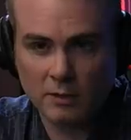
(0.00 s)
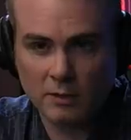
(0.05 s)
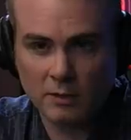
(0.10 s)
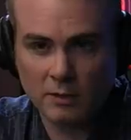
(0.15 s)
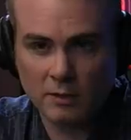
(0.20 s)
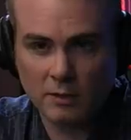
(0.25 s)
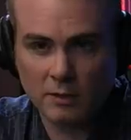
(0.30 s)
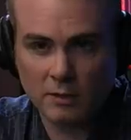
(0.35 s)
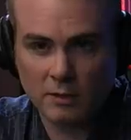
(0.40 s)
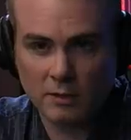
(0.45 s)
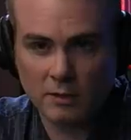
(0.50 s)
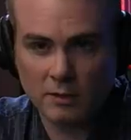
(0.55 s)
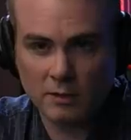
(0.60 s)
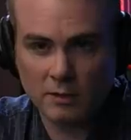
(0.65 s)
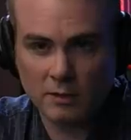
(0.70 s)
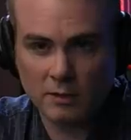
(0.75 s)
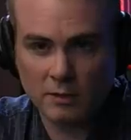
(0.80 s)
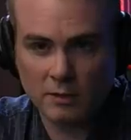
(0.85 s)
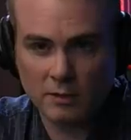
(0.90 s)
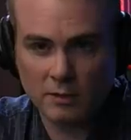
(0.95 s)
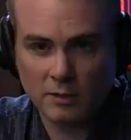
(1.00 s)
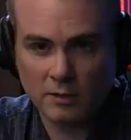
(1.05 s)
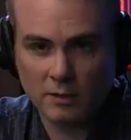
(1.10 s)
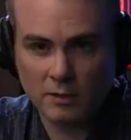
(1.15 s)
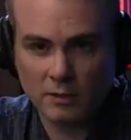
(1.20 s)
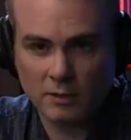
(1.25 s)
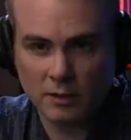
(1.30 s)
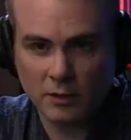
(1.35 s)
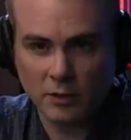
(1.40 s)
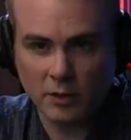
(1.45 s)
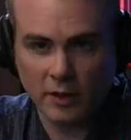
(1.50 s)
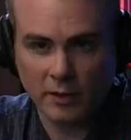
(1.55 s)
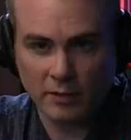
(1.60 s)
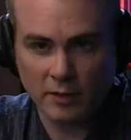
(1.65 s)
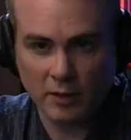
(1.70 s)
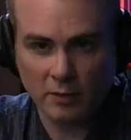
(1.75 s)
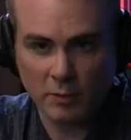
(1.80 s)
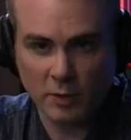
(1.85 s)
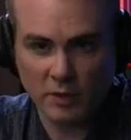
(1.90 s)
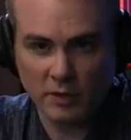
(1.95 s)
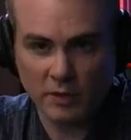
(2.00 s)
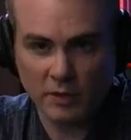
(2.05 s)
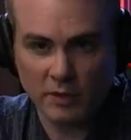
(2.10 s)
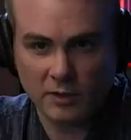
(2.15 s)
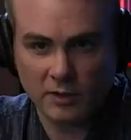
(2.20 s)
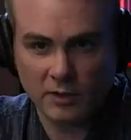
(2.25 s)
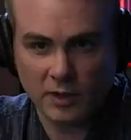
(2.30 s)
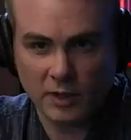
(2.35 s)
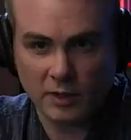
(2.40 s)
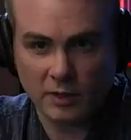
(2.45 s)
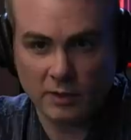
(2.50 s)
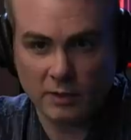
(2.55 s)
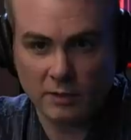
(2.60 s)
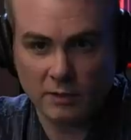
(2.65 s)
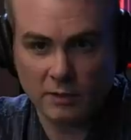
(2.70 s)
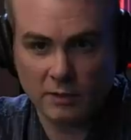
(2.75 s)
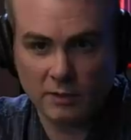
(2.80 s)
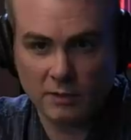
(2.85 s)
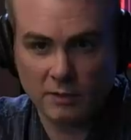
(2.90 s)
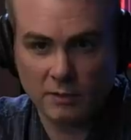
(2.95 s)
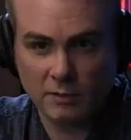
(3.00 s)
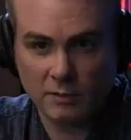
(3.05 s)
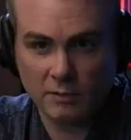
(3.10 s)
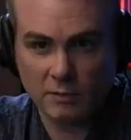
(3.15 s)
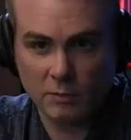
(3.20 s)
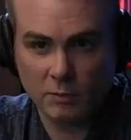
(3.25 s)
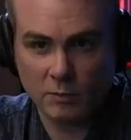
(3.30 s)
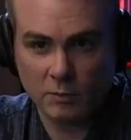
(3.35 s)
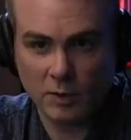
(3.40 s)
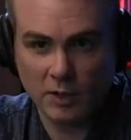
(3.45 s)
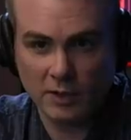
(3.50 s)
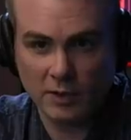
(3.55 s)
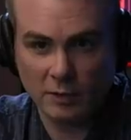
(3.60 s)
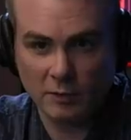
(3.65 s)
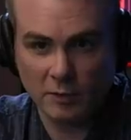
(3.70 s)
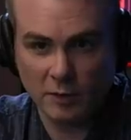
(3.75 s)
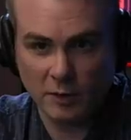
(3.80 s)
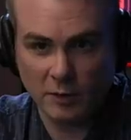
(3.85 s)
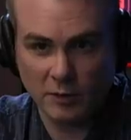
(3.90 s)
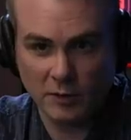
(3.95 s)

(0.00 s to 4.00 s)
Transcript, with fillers: Okay. You're gonna have to give me just a second. All right. While I figure